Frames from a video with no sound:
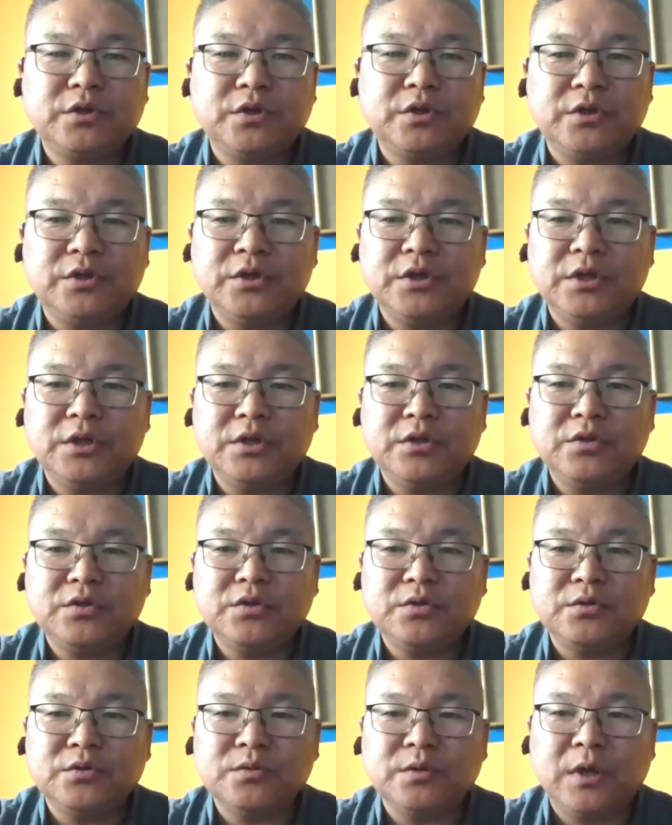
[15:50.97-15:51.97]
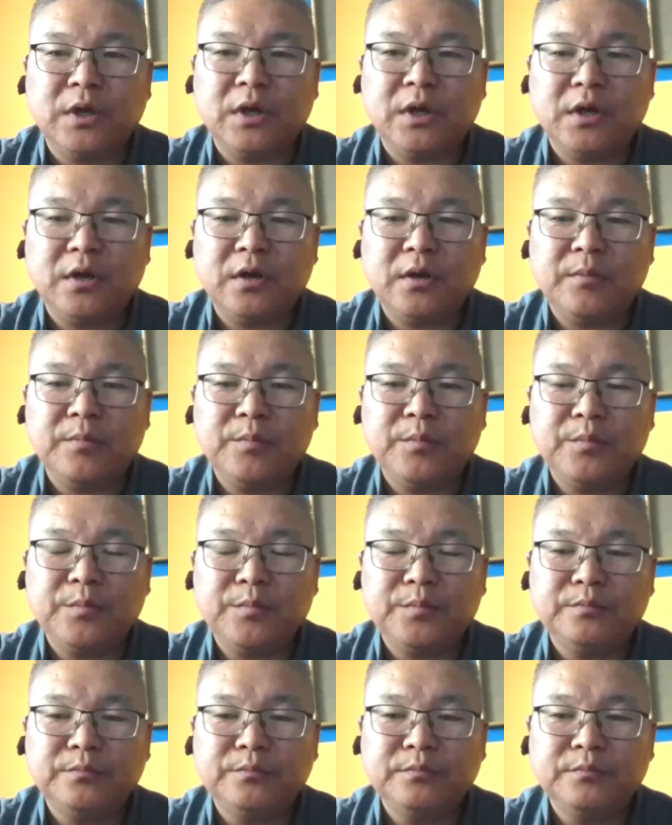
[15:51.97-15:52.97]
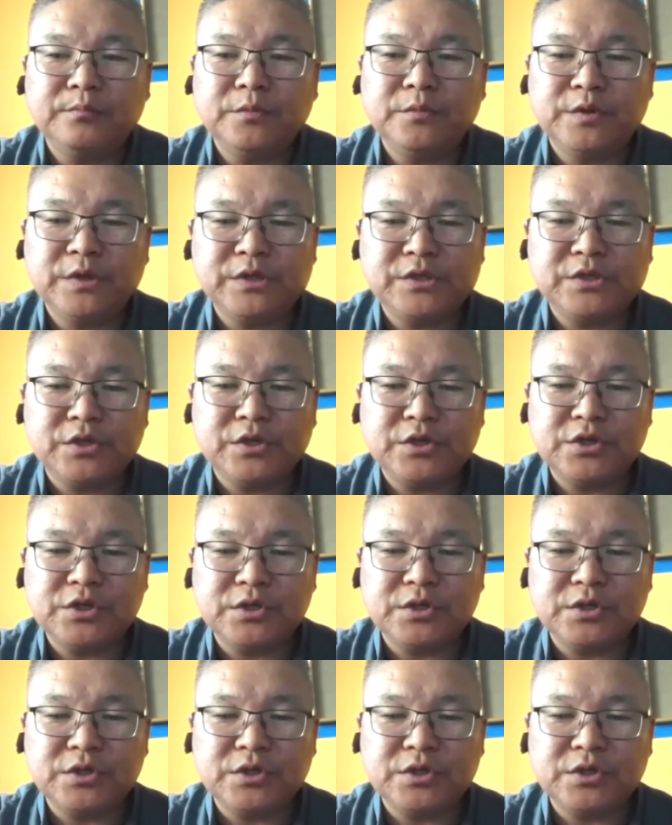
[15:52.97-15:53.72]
turned into research